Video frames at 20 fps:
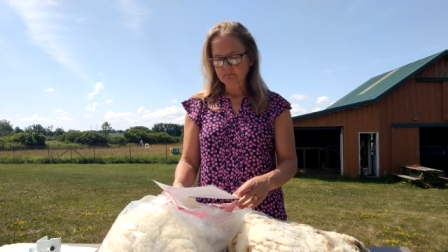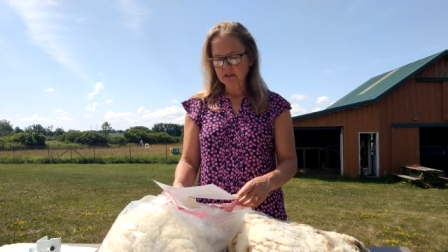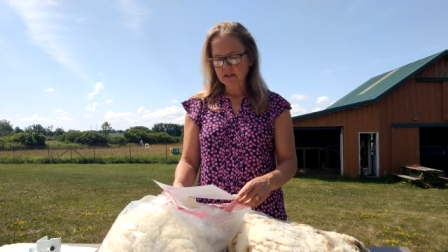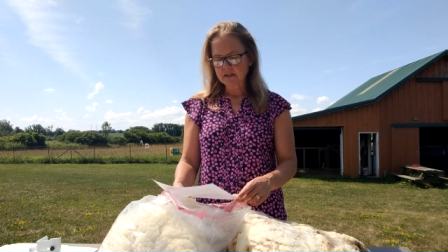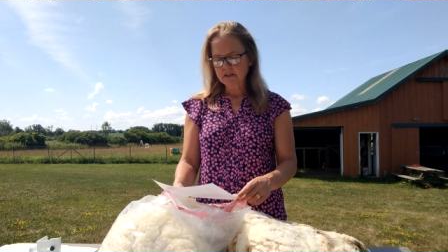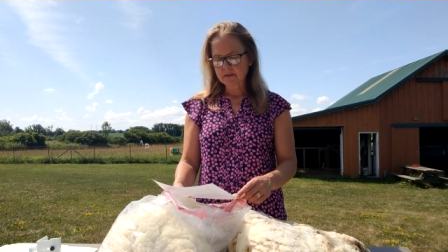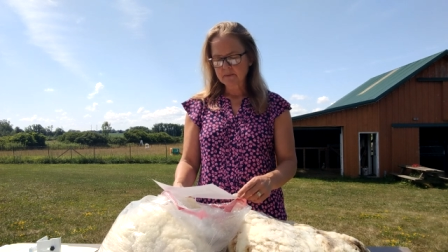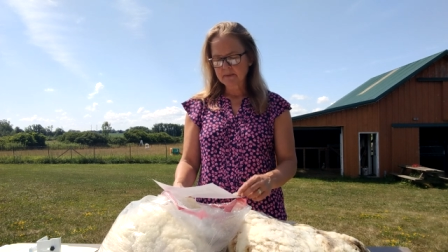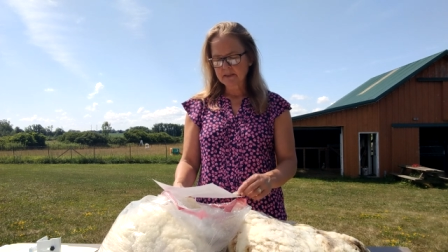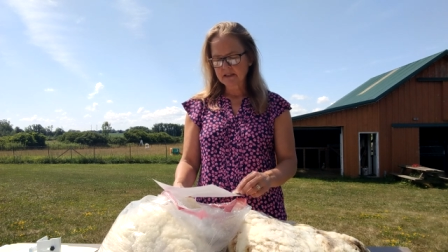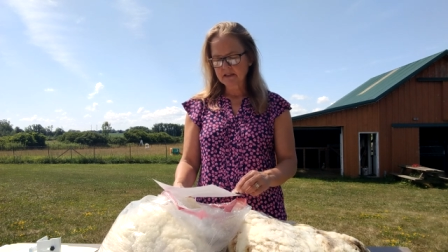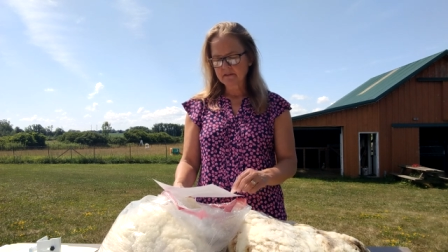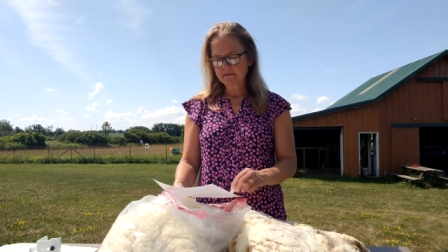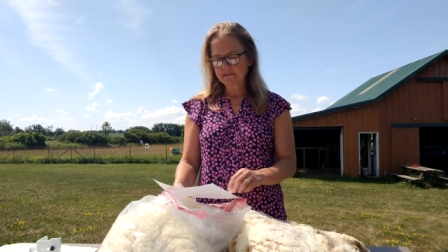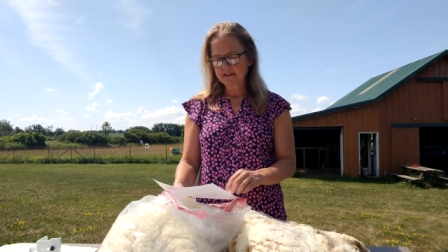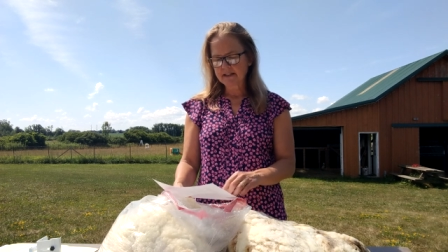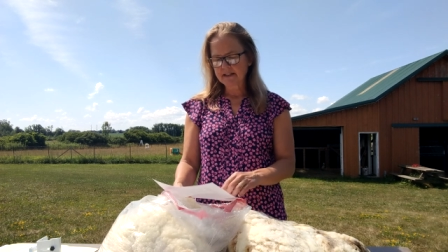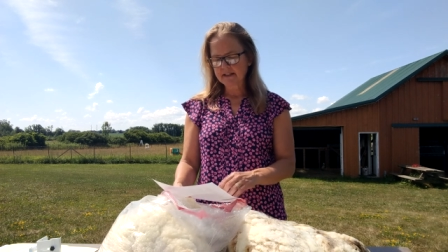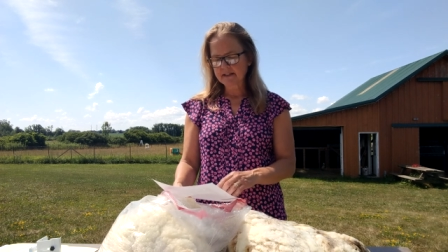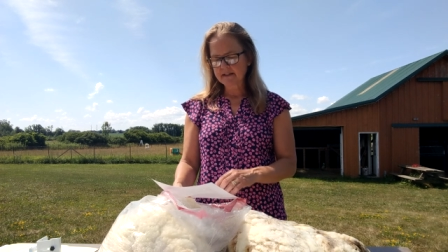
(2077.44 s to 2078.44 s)
spinning
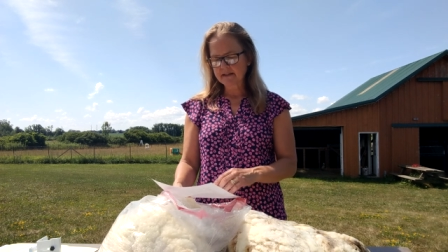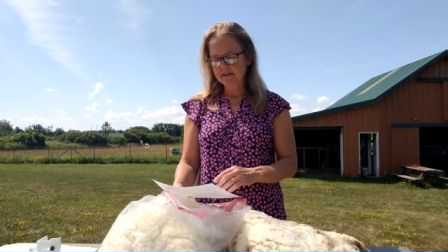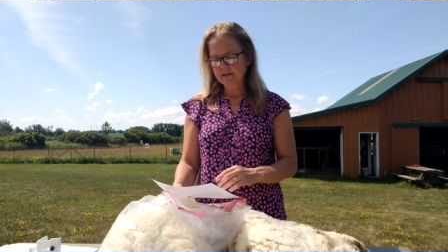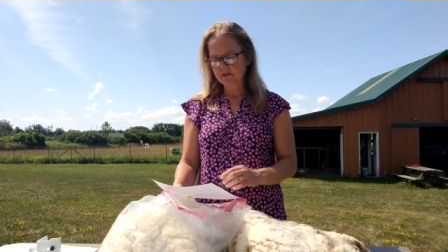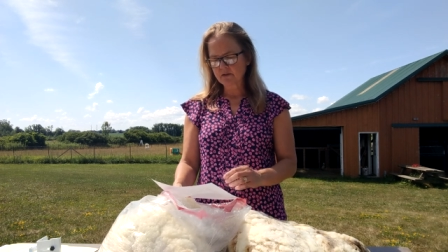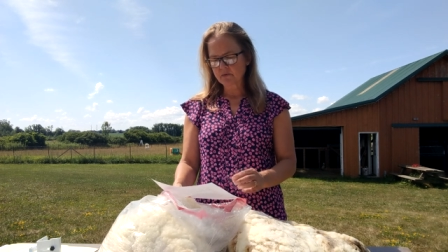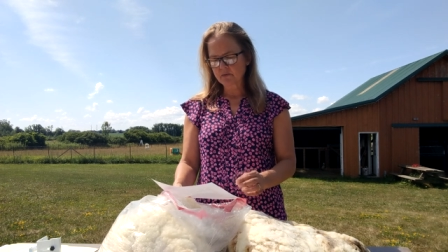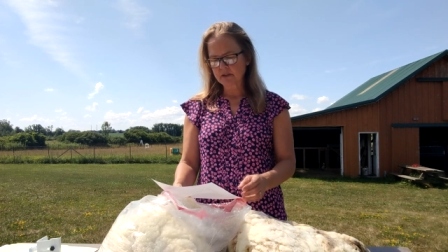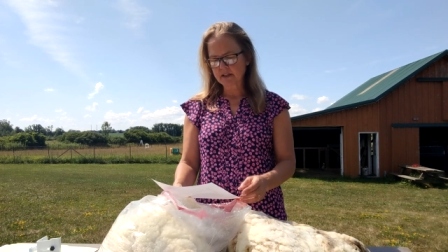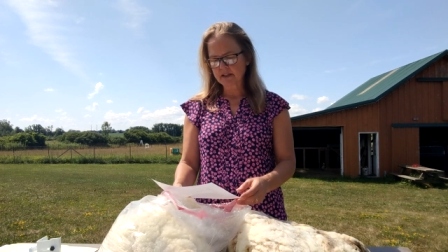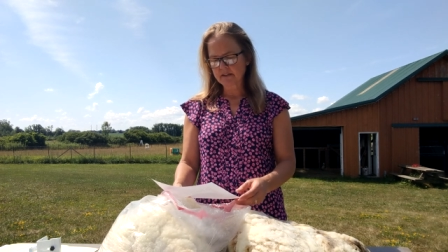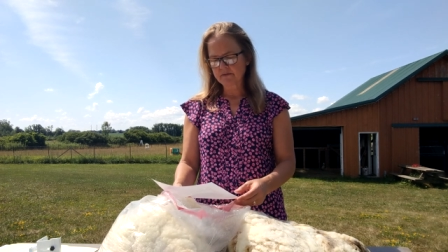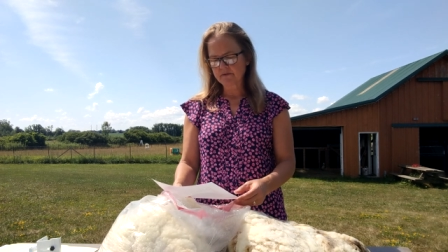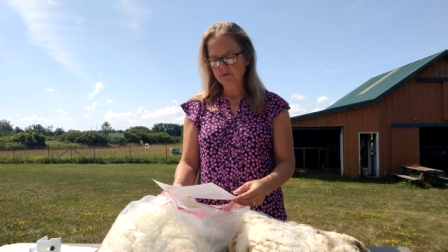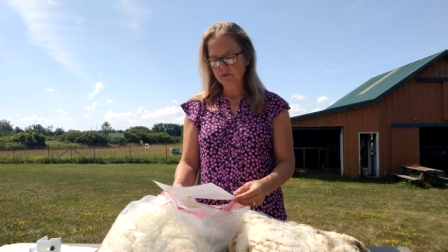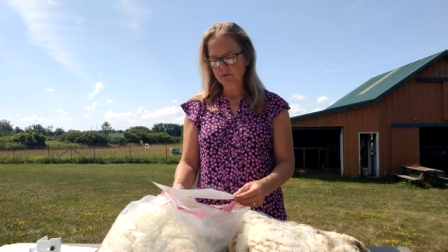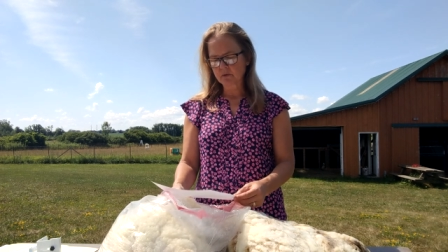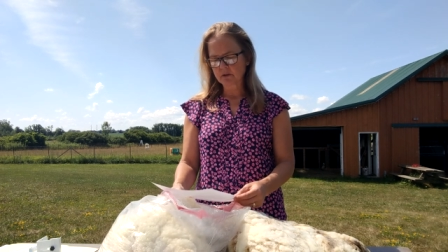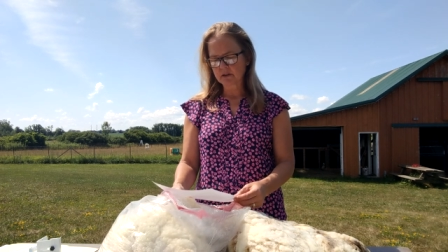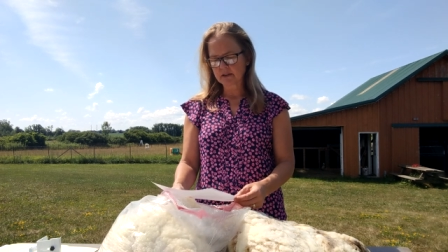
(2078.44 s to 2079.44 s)
fineness is
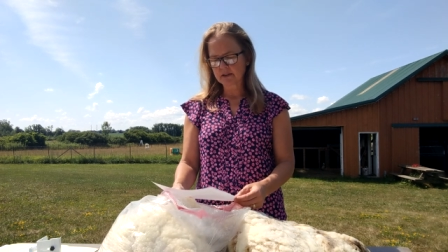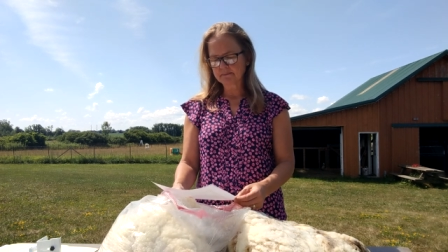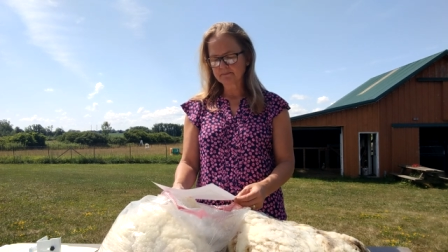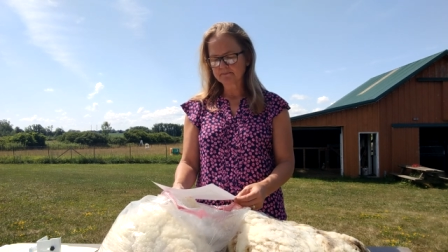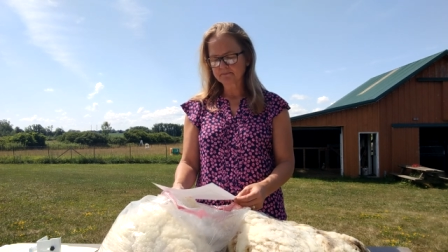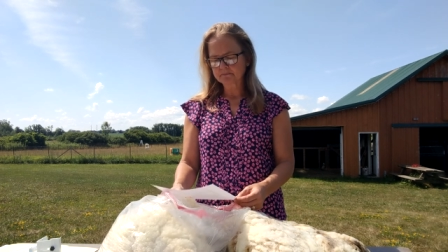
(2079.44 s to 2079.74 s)
24.